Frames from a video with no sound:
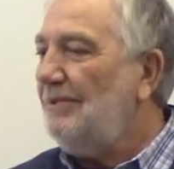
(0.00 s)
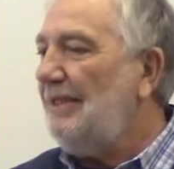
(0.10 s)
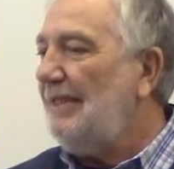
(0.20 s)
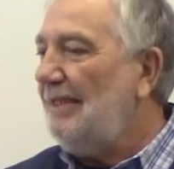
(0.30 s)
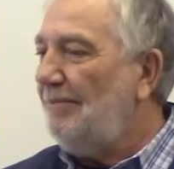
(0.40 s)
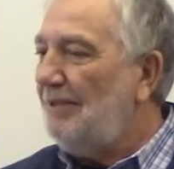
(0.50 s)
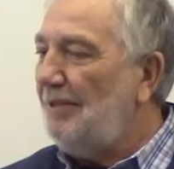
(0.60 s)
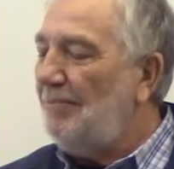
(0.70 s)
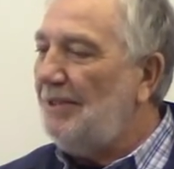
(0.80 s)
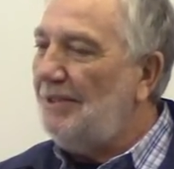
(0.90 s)
wean the
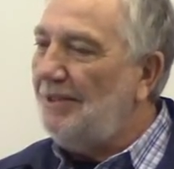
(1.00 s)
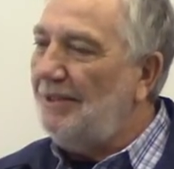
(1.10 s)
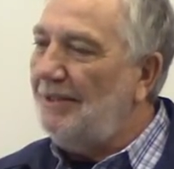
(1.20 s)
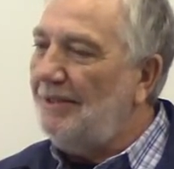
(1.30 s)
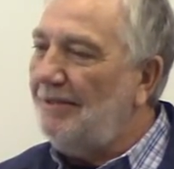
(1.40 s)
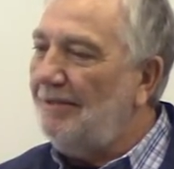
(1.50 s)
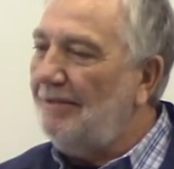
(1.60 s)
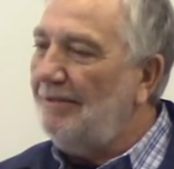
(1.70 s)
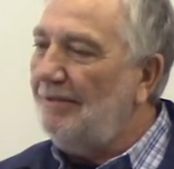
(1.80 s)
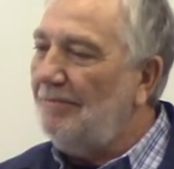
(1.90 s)
babies, you got
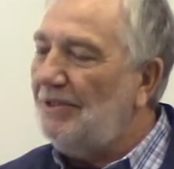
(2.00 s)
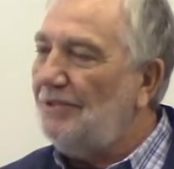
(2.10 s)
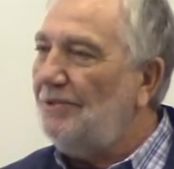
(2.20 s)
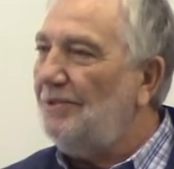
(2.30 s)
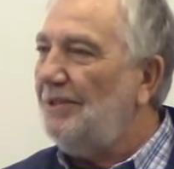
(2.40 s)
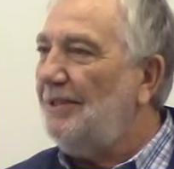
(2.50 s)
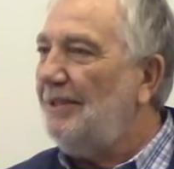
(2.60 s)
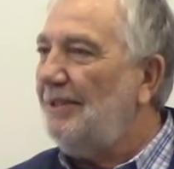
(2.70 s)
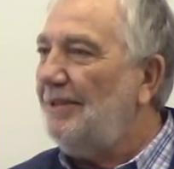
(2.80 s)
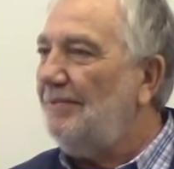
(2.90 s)
to be sure you
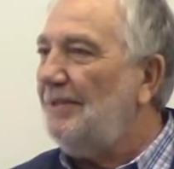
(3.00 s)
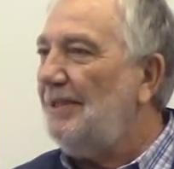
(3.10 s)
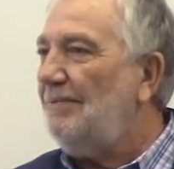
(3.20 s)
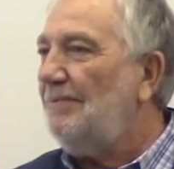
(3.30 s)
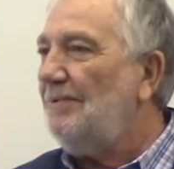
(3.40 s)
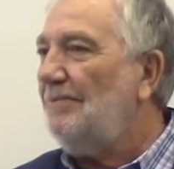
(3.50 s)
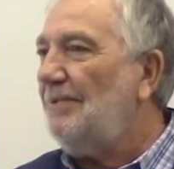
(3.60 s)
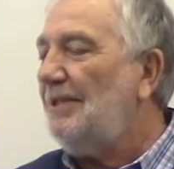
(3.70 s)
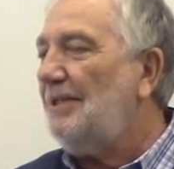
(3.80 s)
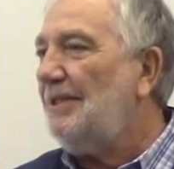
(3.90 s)
got enough hay for the
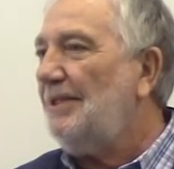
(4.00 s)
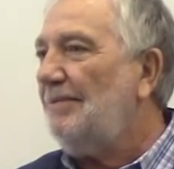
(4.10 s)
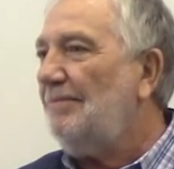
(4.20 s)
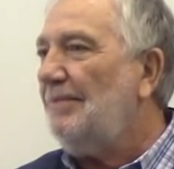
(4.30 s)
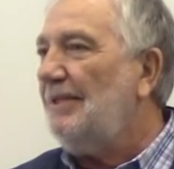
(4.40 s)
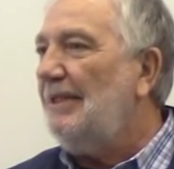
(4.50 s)
winter time.